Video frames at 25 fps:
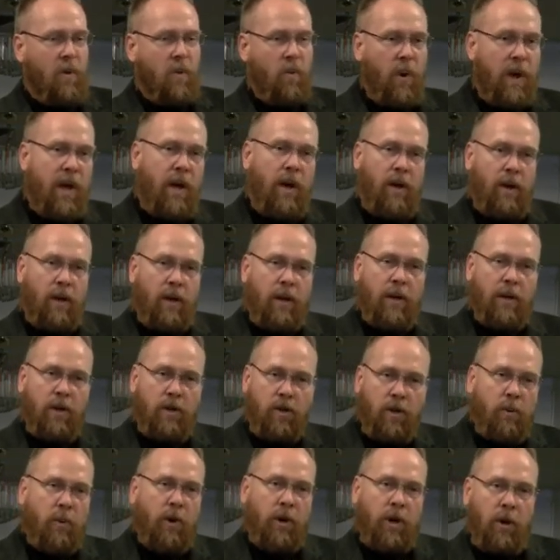well,
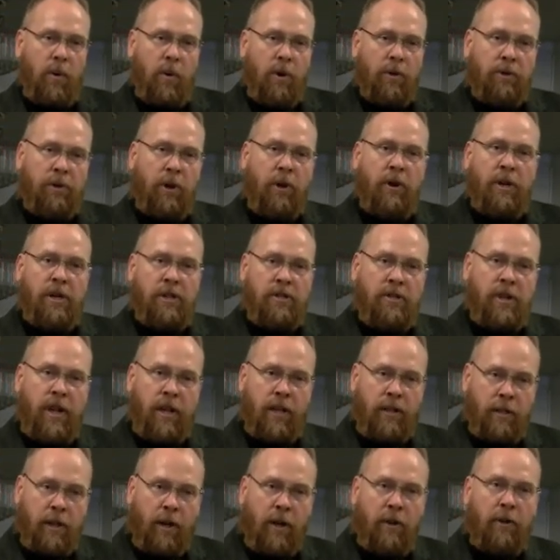you were going
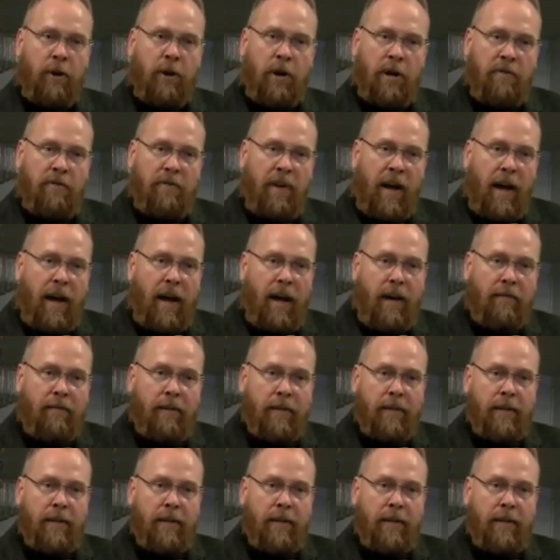36 and a 35.